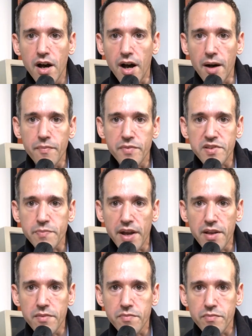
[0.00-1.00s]
This
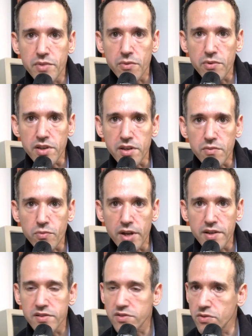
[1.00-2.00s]
might be a really good way
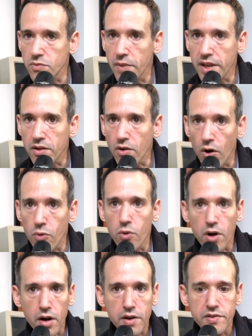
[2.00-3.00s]
to make it all
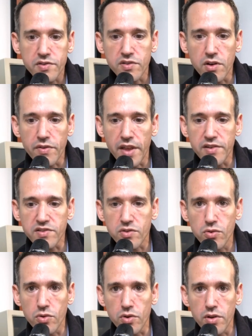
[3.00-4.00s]
work. So that is
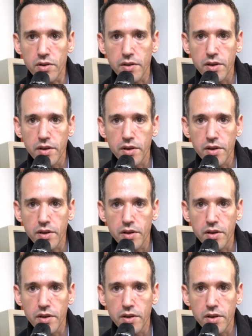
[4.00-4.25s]
cool.